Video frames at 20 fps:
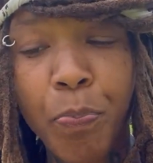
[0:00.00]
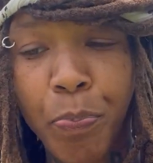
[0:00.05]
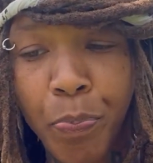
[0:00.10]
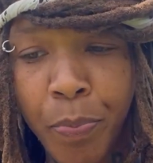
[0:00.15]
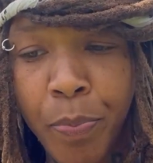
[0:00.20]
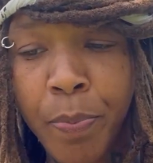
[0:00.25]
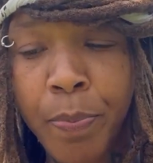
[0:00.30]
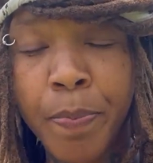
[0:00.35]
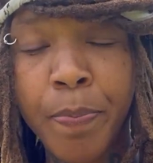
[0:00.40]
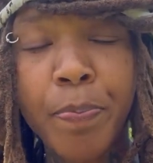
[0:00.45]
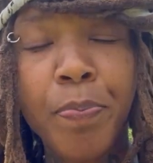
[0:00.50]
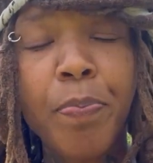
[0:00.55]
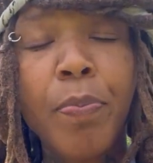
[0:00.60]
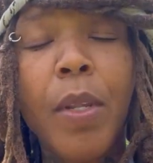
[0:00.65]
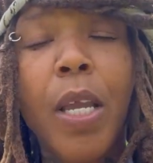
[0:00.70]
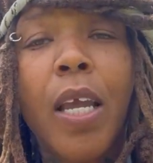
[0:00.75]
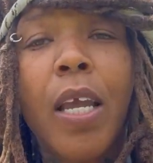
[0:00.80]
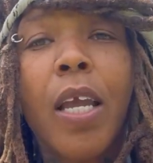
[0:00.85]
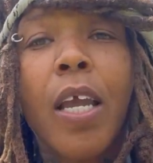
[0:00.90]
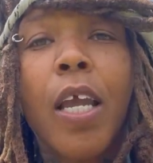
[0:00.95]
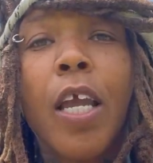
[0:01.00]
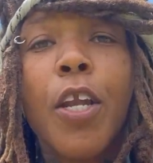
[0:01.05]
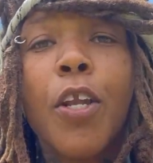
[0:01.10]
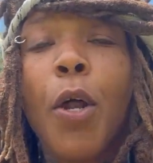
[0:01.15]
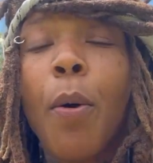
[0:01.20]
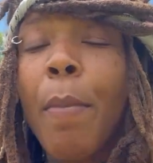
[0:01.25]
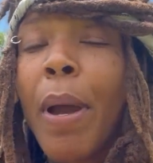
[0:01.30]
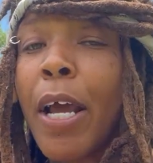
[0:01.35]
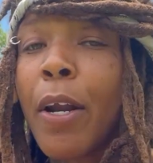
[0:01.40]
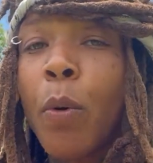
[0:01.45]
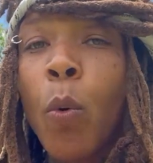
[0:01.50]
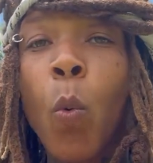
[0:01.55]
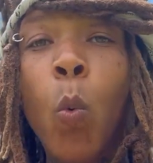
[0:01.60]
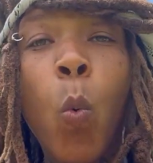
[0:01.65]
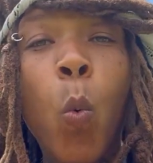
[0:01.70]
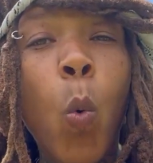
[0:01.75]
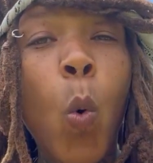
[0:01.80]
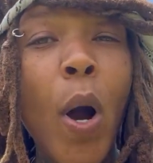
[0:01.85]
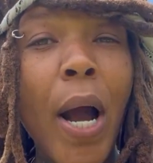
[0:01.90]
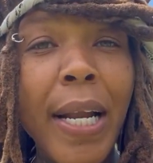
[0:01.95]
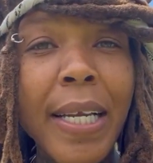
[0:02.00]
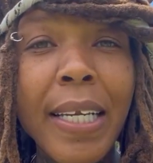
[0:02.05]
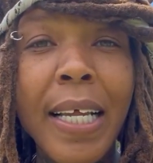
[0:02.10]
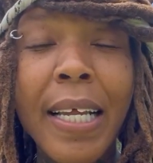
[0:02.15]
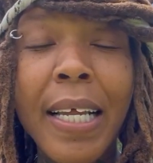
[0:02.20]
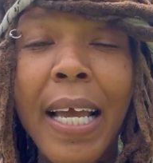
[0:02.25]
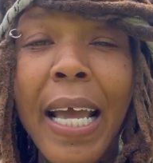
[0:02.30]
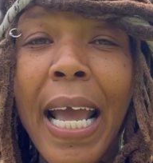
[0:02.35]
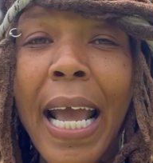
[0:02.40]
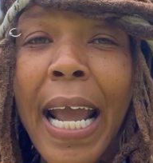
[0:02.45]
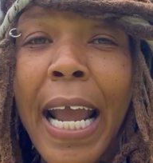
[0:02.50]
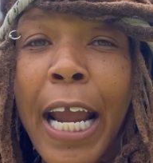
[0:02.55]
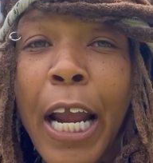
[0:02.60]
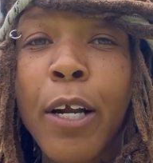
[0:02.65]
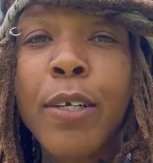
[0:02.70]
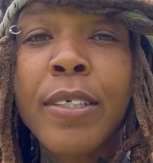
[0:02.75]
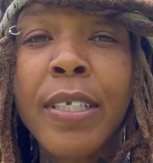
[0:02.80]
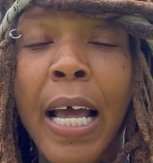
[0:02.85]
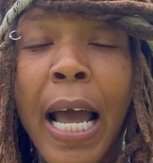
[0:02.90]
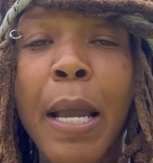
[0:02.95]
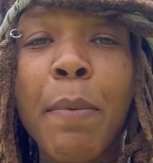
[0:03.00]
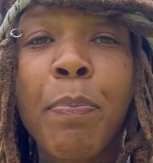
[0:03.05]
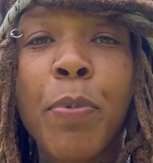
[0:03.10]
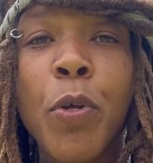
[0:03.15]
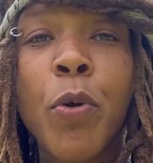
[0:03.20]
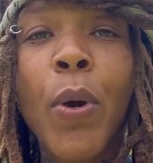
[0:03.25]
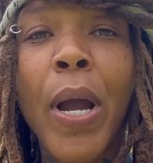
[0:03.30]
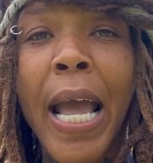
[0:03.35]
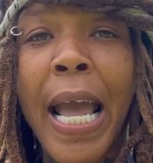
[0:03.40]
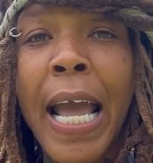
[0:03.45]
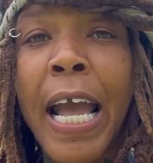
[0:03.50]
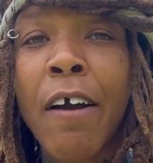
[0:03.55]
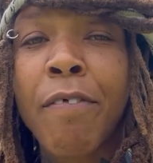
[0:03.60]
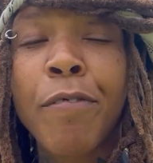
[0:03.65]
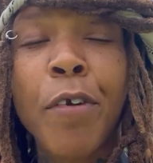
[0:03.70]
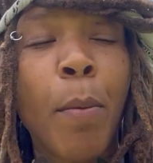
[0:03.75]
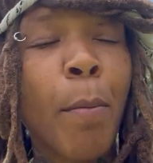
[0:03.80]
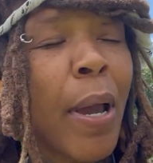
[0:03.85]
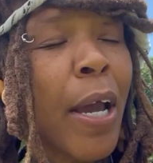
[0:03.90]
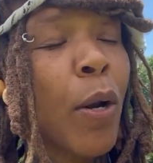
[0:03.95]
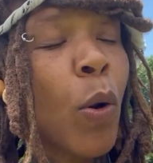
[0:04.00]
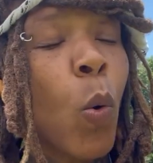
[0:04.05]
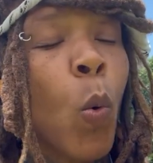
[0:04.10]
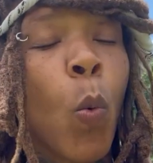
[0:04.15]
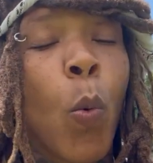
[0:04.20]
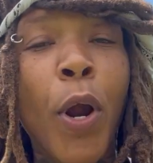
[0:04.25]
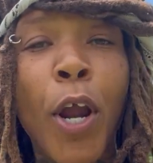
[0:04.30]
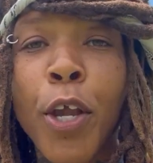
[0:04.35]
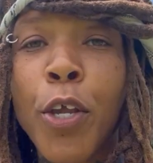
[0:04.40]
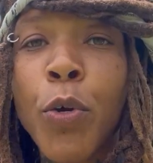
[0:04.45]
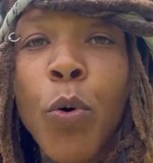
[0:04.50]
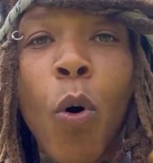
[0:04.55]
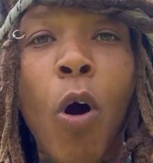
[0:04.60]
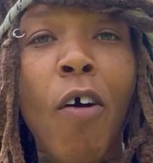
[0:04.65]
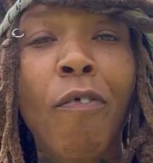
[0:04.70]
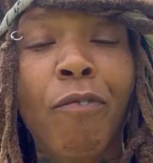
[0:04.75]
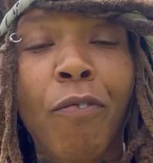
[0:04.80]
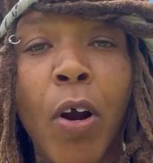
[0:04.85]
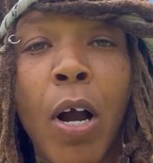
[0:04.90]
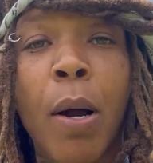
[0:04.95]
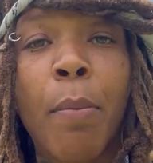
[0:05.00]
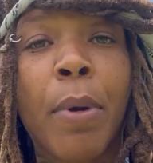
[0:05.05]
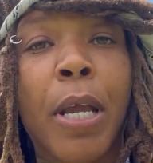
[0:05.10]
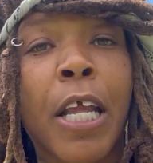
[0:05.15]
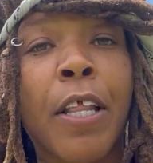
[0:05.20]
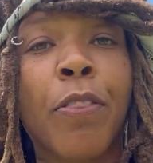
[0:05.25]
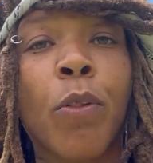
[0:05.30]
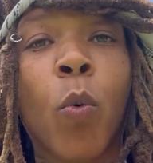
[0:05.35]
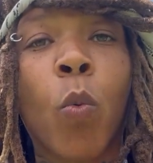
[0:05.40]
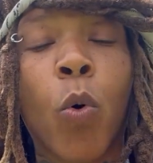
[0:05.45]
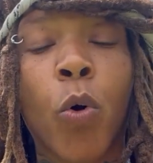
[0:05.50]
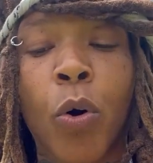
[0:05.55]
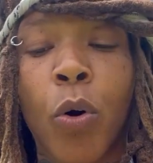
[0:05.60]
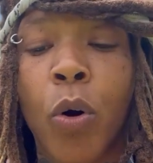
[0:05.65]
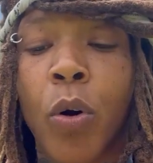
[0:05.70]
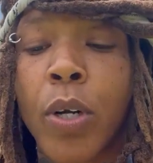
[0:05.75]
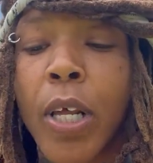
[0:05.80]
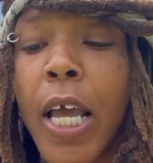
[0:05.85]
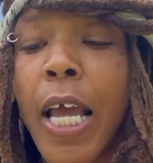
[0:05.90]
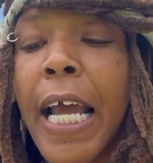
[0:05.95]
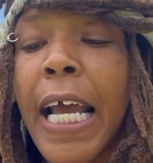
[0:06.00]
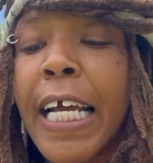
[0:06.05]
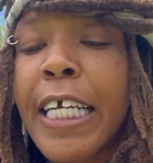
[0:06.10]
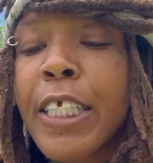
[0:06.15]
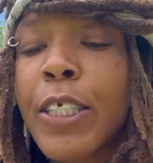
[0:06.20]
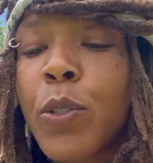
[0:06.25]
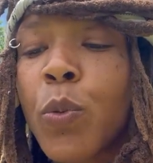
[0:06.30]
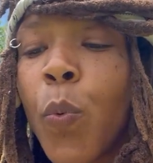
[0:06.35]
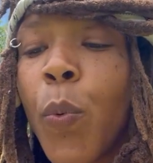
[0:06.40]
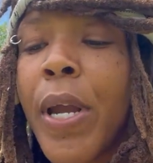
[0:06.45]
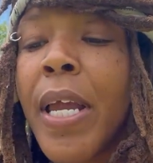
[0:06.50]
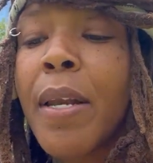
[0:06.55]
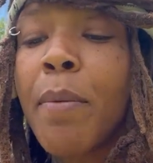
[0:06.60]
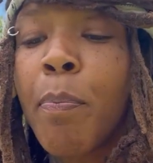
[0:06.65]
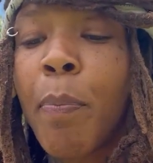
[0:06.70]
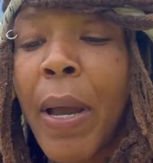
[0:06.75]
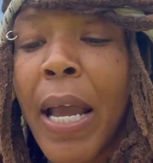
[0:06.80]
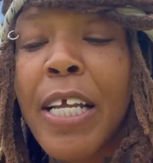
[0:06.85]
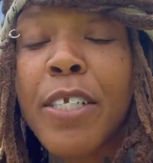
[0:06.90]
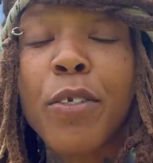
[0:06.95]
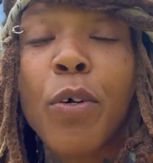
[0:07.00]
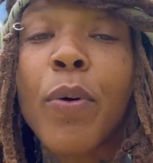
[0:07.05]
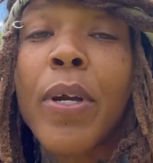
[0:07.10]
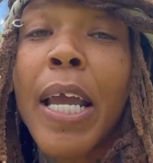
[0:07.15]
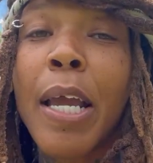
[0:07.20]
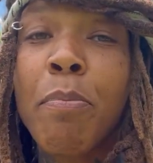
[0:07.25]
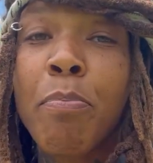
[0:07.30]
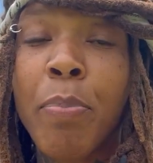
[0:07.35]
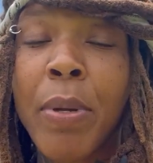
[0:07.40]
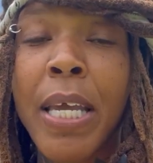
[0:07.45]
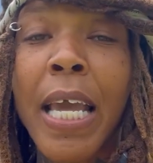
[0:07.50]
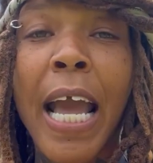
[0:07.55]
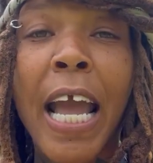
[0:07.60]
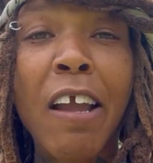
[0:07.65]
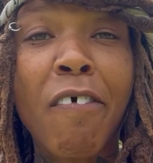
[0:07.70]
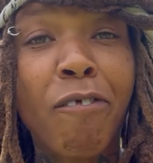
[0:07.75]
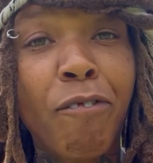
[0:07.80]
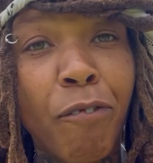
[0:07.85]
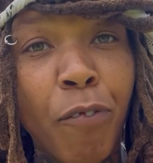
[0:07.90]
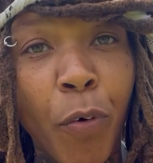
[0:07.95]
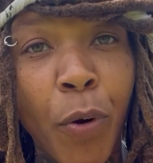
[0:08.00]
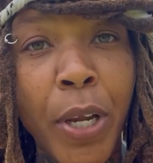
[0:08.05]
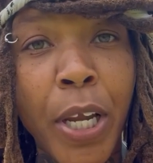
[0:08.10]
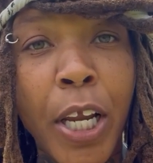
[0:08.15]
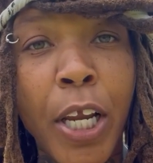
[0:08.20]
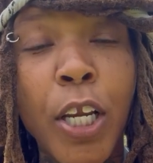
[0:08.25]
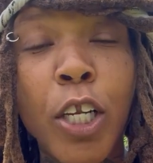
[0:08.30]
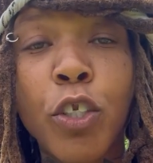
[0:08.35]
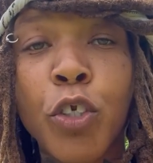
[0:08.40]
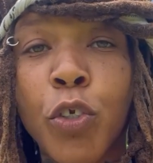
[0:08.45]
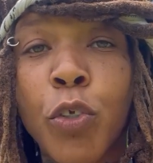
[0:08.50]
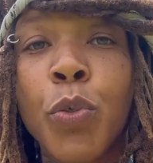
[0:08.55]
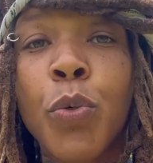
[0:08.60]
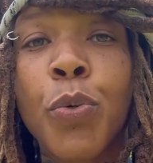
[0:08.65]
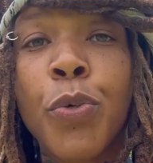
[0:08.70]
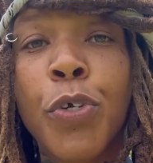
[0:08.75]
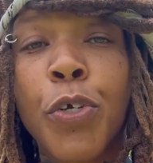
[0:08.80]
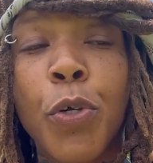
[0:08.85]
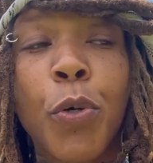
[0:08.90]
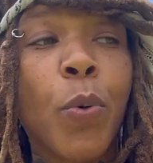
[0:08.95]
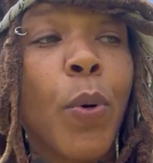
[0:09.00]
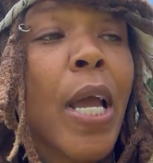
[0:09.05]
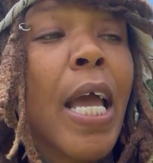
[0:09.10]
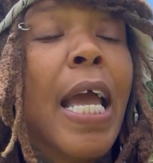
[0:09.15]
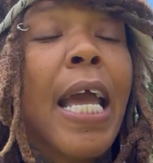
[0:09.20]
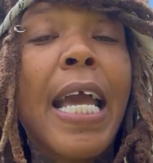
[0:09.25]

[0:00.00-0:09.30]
No matter what hair type you have, no matter where you are from in the world, sweet basil can be a friend to you.